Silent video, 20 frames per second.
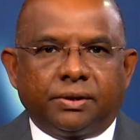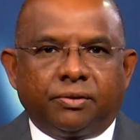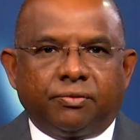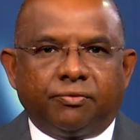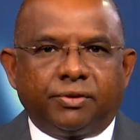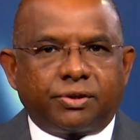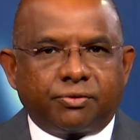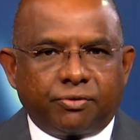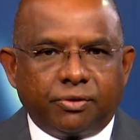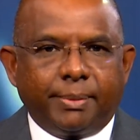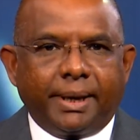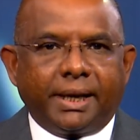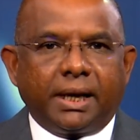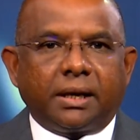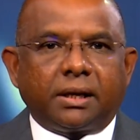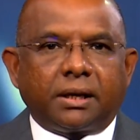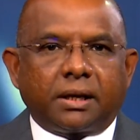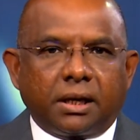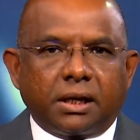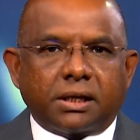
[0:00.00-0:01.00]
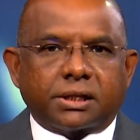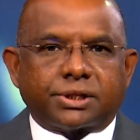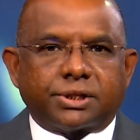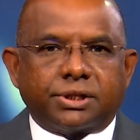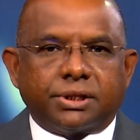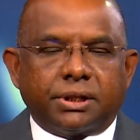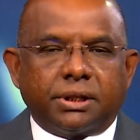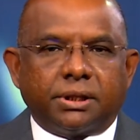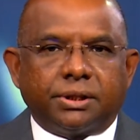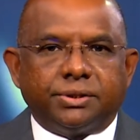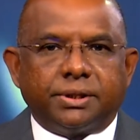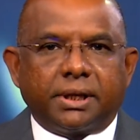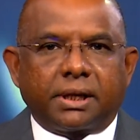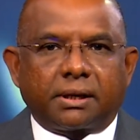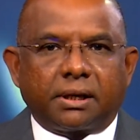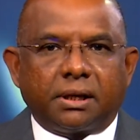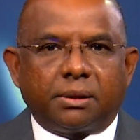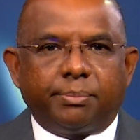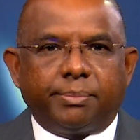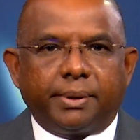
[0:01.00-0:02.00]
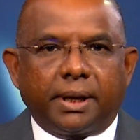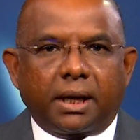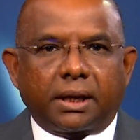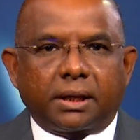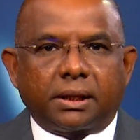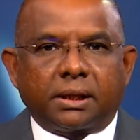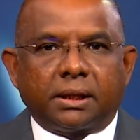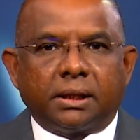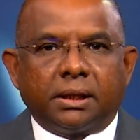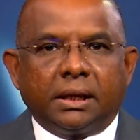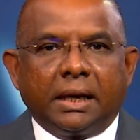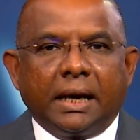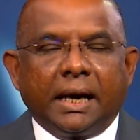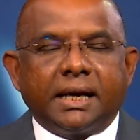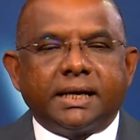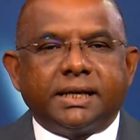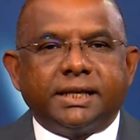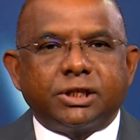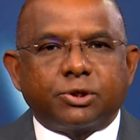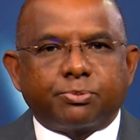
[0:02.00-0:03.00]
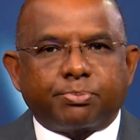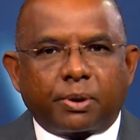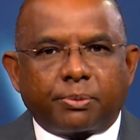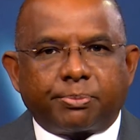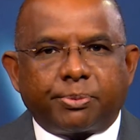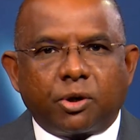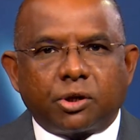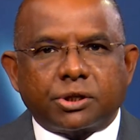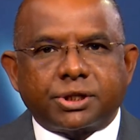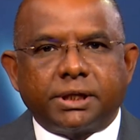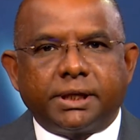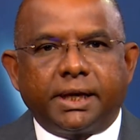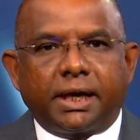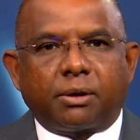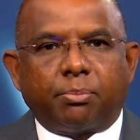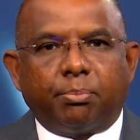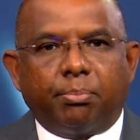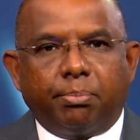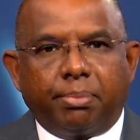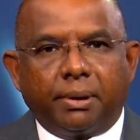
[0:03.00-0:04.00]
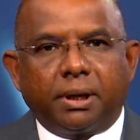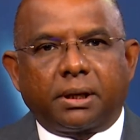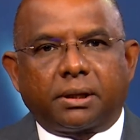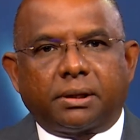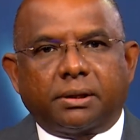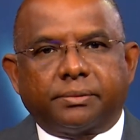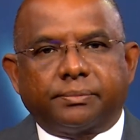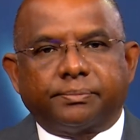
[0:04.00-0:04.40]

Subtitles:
with women and girls generally bearing a disproportionate burden.